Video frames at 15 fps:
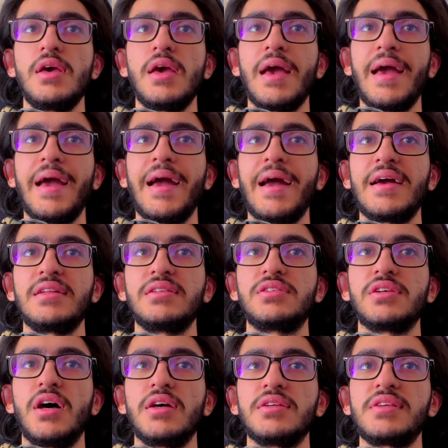and
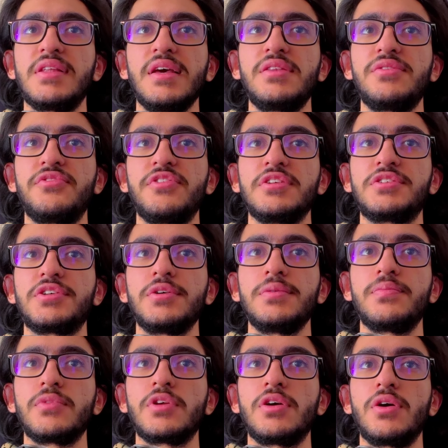select filter,
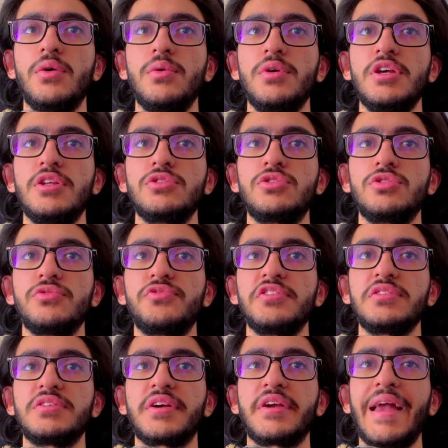go into filter
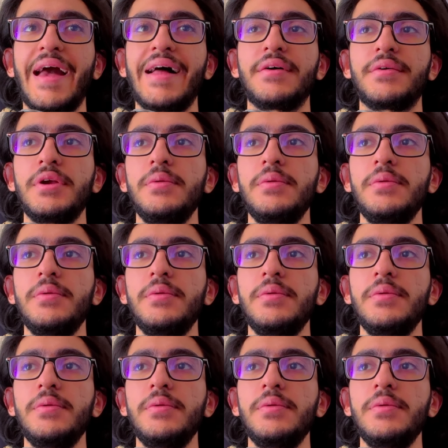gallery,